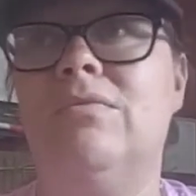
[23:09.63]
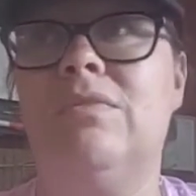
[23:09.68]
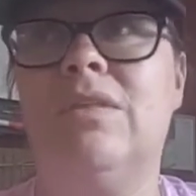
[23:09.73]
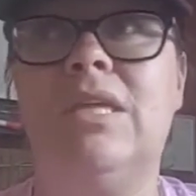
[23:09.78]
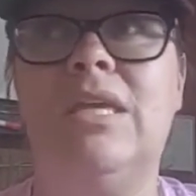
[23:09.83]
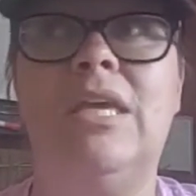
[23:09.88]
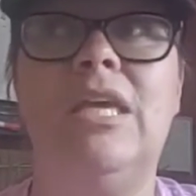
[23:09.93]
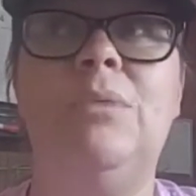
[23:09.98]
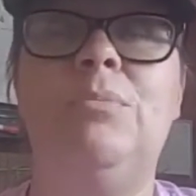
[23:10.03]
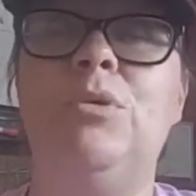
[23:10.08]

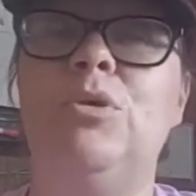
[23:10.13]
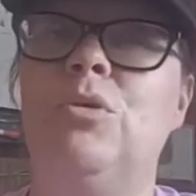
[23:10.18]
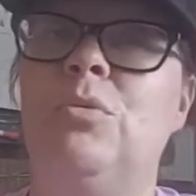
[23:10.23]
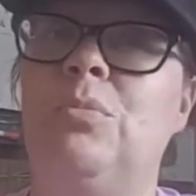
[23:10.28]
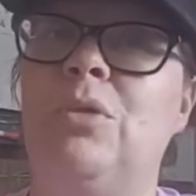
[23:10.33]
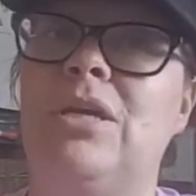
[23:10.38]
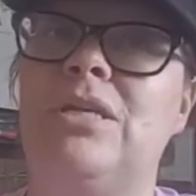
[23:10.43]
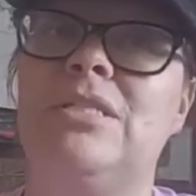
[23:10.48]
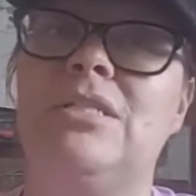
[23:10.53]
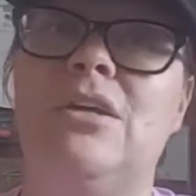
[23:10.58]
keep you
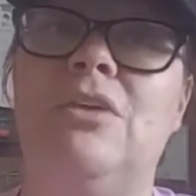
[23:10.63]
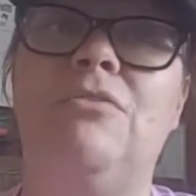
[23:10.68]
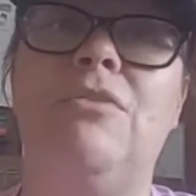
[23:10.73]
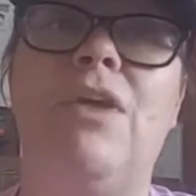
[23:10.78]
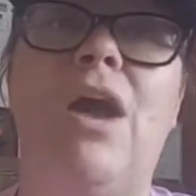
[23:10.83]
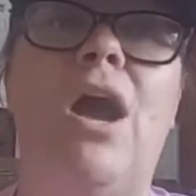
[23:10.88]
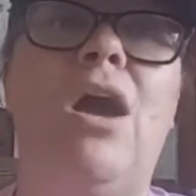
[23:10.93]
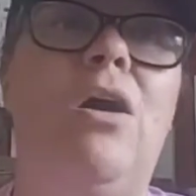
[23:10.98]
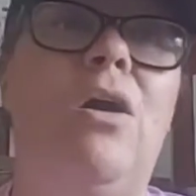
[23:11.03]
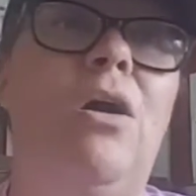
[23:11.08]
abreast of
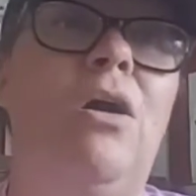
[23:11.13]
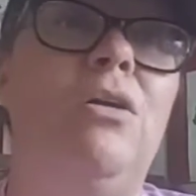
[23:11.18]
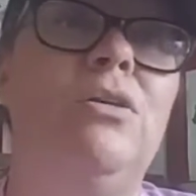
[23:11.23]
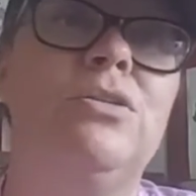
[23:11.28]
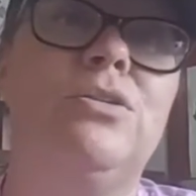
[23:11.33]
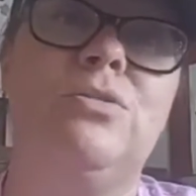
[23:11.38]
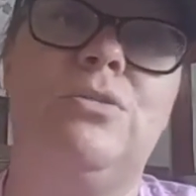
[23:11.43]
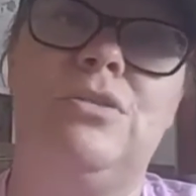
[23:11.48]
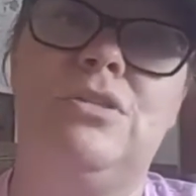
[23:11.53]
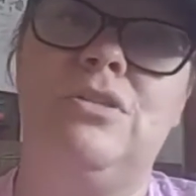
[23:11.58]
all
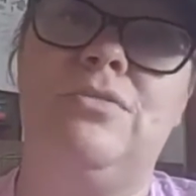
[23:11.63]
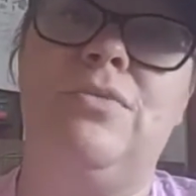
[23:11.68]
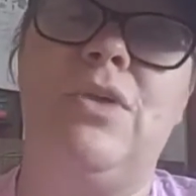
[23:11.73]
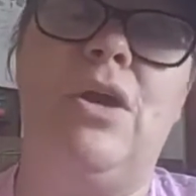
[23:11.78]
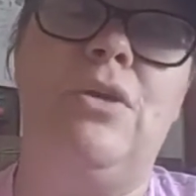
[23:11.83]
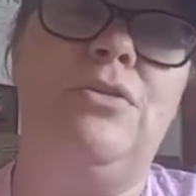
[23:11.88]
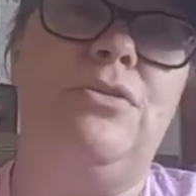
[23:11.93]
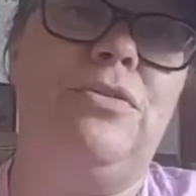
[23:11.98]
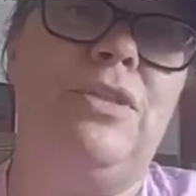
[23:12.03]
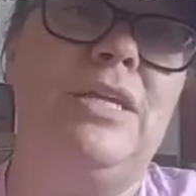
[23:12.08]
sorts of
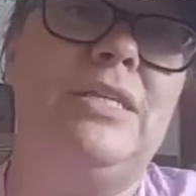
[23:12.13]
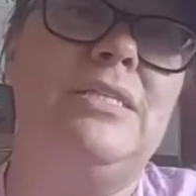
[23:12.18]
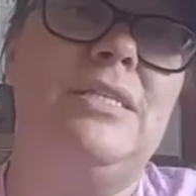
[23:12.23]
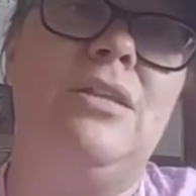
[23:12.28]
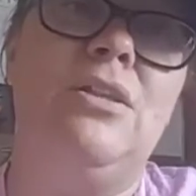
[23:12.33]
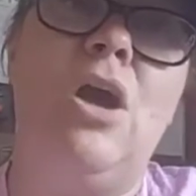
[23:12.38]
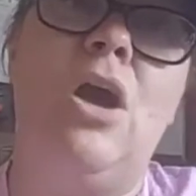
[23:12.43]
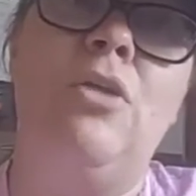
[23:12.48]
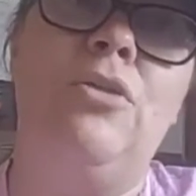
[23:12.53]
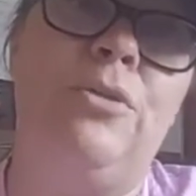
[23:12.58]
other things
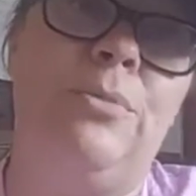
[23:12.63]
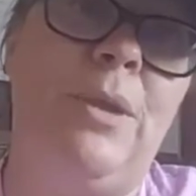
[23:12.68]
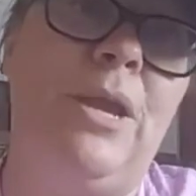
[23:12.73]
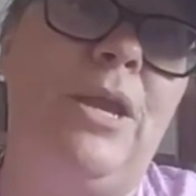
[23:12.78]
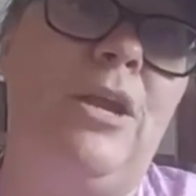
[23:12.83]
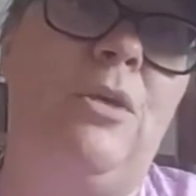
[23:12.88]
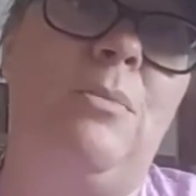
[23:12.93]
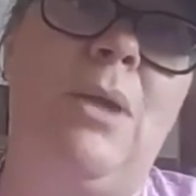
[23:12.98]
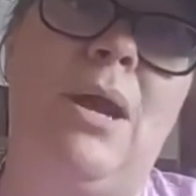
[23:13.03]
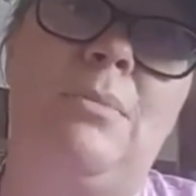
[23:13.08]
that other
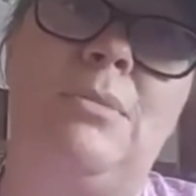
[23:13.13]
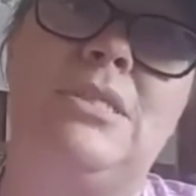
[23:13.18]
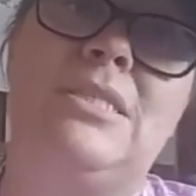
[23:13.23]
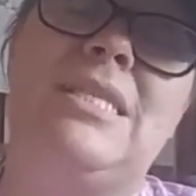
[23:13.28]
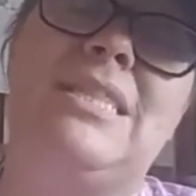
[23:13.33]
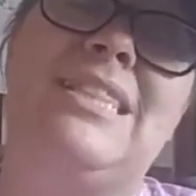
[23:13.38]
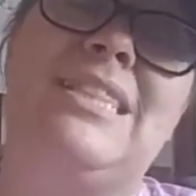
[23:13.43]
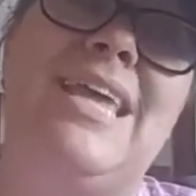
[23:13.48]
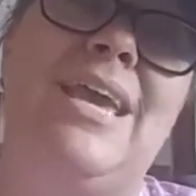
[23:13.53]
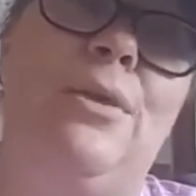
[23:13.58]
maker mamas
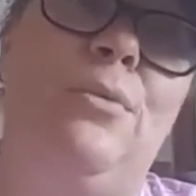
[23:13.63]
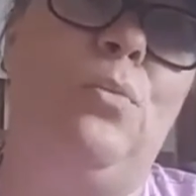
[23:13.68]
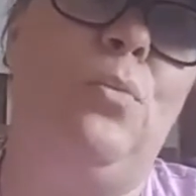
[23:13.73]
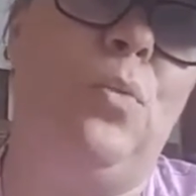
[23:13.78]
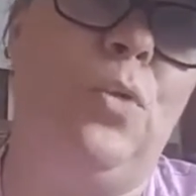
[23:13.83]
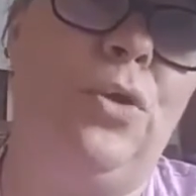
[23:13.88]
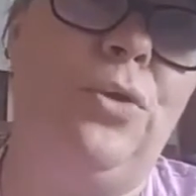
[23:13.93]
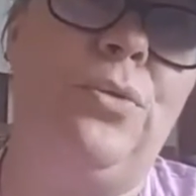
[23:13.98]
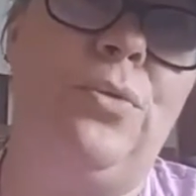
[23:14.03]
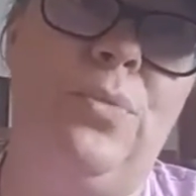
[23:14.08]
that they
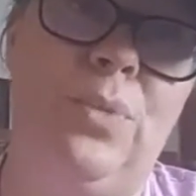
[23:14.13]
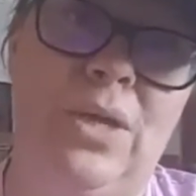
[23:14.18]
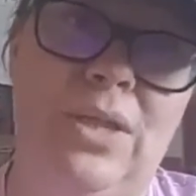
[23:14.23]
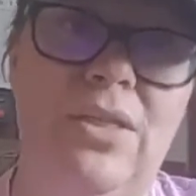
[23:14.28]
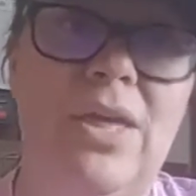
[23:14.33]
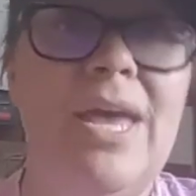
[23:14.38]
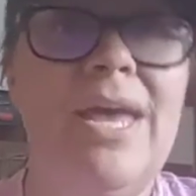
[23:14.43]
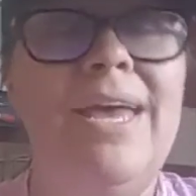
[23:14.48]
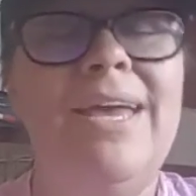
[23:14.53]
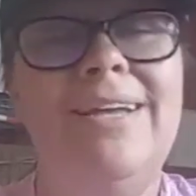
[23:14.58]
work
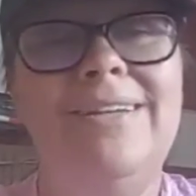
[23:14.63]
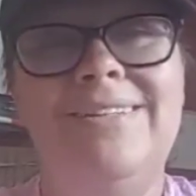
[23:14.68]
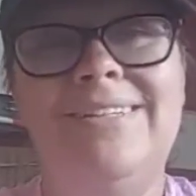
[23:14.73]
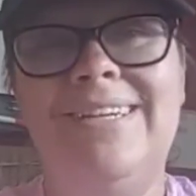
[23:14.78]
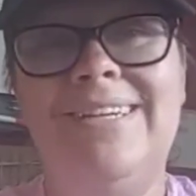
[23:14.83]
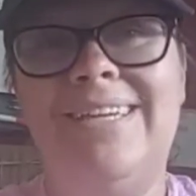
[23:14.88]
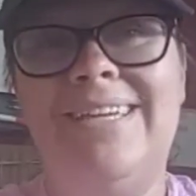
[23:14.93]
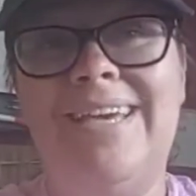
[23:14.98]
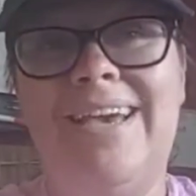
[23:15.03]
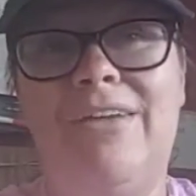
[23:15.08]
with
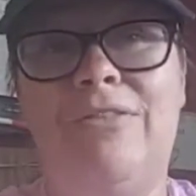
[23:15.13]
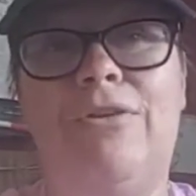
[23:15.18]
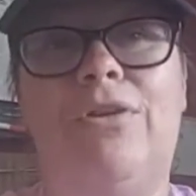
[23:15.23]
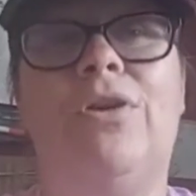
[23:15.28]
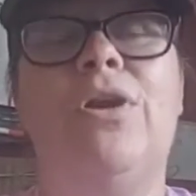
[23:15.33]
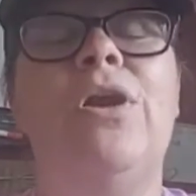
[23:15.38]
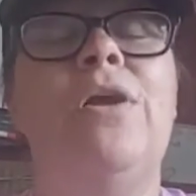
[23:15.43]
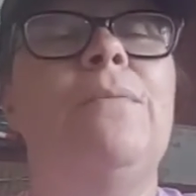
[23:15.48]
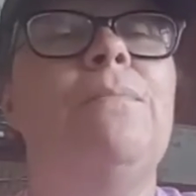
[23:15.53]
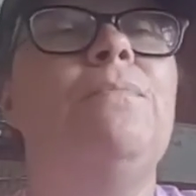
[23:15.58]
together